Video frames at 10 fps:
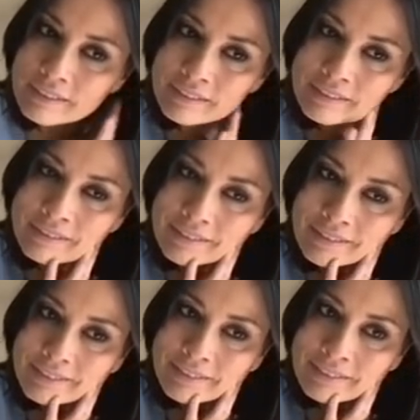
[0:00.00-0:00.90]

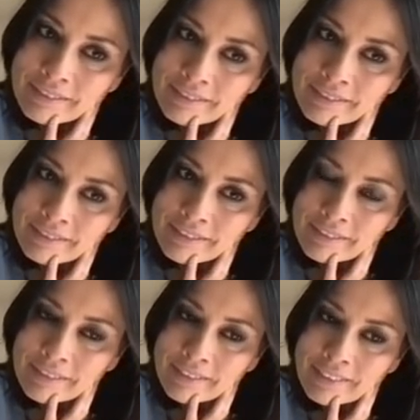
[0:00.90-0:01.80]

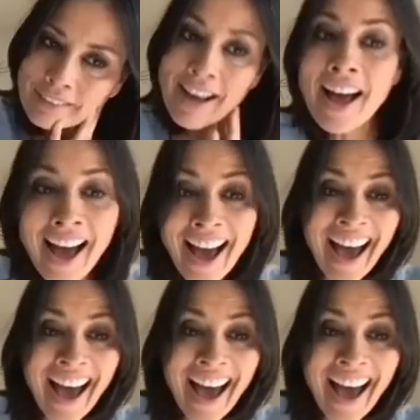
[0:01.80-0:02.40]
This person isn't speaking.